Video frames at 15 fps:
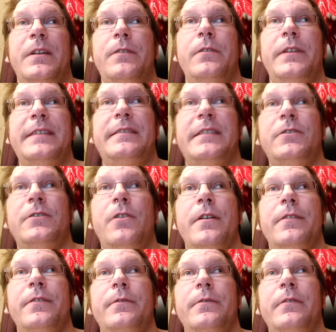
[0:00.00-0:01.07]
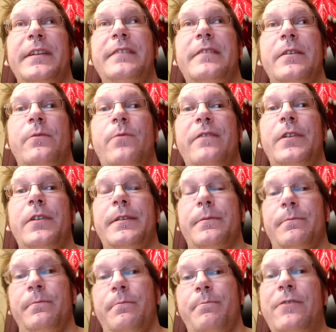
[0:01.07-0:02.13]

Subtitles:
you lease this car and you lease an equivalent